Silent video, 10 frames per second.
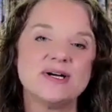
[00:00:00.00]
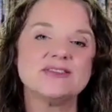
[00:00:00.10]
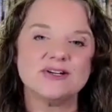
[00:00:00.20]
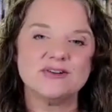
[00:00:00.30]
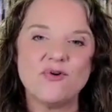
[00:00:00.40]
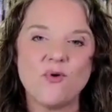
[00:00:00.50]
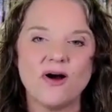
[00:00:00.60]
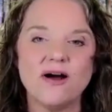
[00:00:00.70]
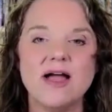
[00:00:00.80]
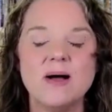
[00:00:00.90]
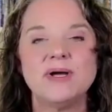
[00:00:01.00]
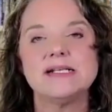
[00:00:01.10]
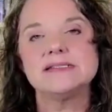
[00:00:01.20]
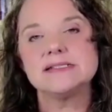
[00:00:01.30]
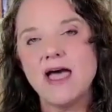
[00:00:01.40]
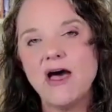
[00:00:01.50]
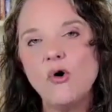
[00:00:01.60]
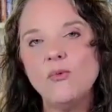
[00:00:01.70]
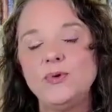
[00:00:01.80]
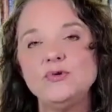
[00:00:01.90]
they're for, but it's to
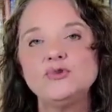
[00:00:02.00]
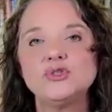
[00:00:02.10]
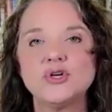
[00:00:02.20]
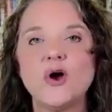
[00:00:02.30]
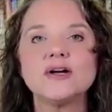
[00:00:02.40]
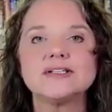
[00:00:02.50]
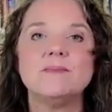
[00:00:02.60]
help you start